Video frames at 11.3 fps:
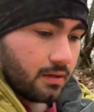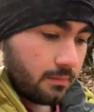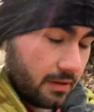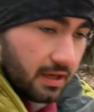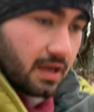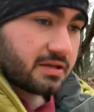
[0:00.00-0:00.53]

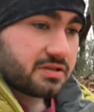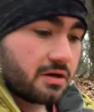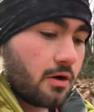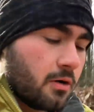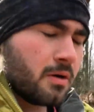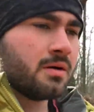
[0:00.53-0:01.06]
But yeah,
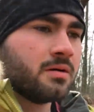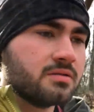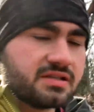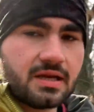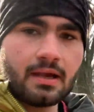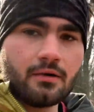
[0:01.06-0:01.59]
so
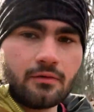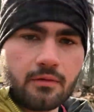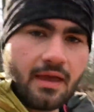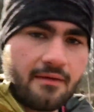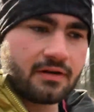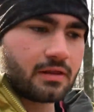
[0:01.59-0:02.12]
today I don't
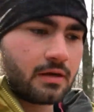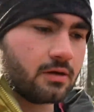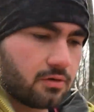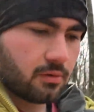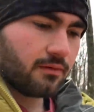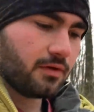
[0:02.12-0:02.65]
really have anything new
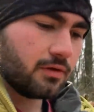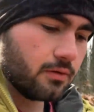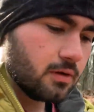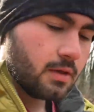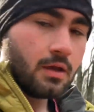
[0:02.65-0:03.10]
to review.